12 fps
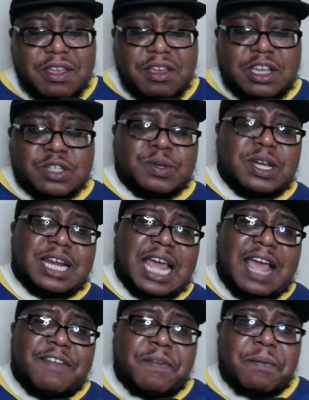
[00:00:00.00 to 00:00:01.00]
Because we're going to
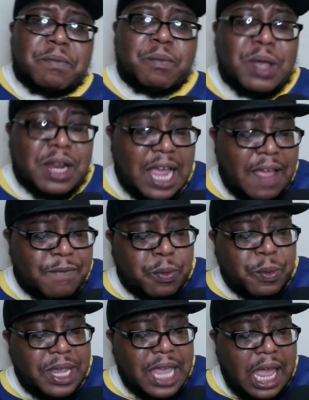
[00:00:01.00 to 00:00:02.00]
have
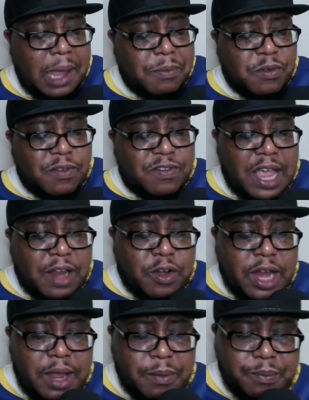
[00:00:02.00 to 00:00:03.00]
3 games on
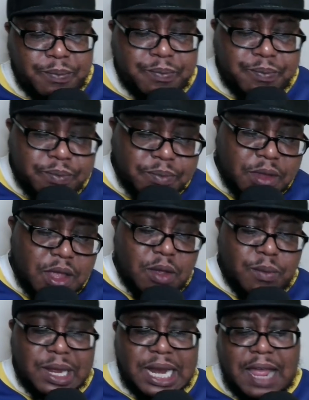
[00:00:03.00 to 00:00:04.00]
Saturday.
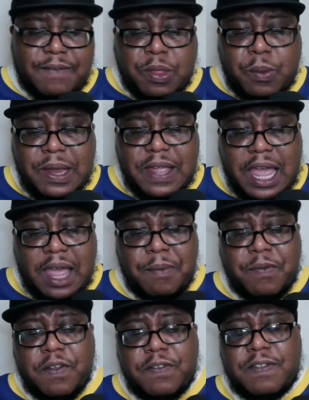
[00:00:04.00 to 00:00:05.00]
We're going to have 3
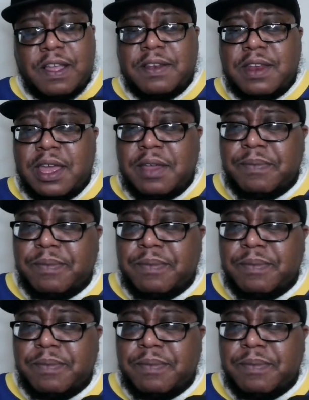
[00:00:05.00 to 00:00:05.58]
games on Sunday.